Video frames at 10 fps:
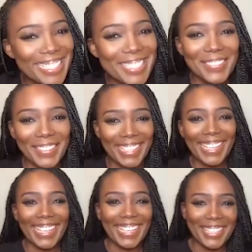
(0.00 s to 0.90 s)
it's
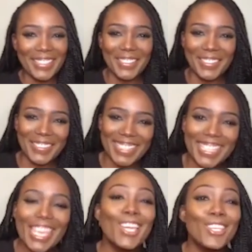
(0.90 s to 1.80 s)
really awkward.
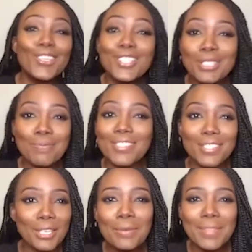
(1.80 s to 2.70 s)
You just
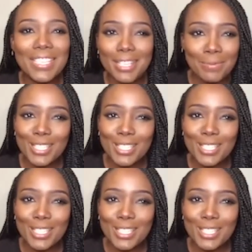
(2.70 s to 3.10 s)
presume Wait. that someone